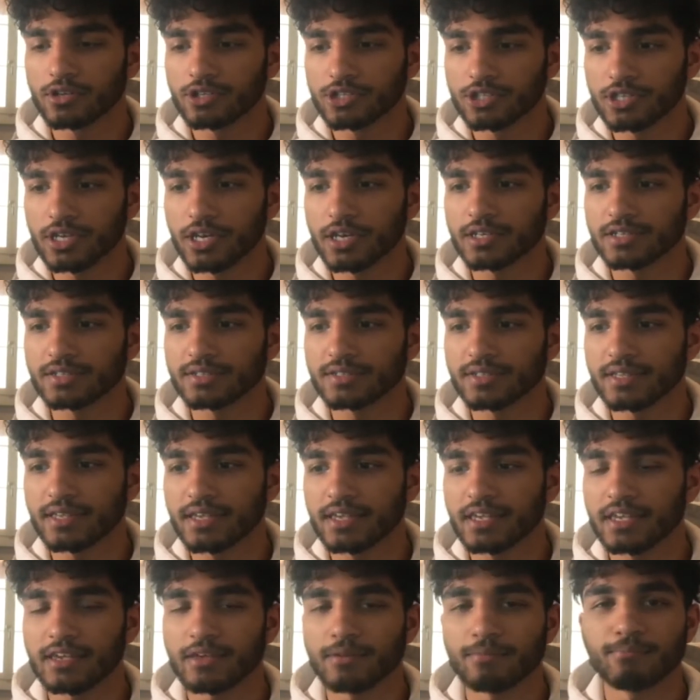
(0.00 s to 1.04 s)

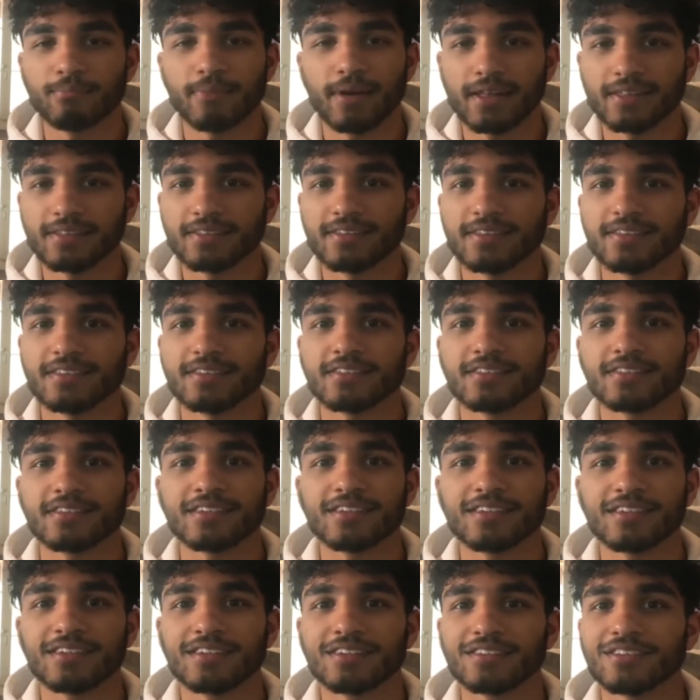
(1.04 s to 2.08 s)
GXT Mantis.
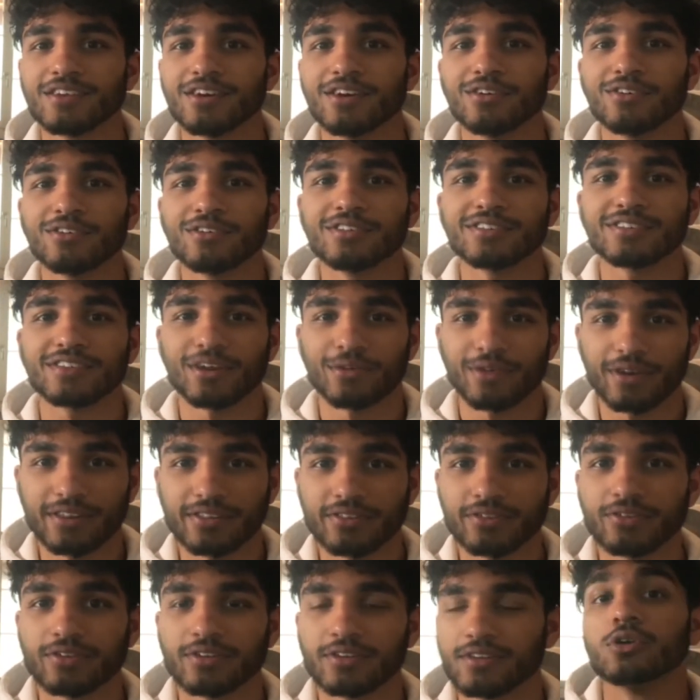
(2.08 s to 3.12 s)
So, let's get right
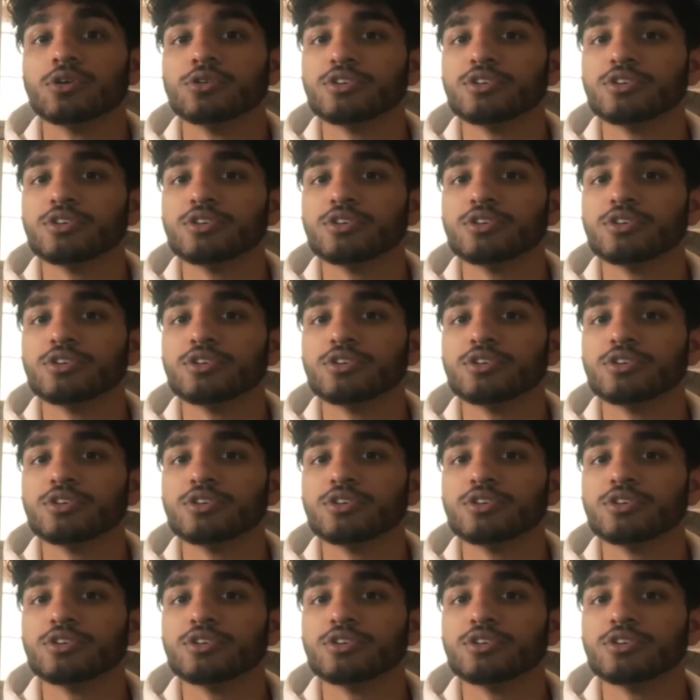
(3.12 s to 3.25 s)
into it.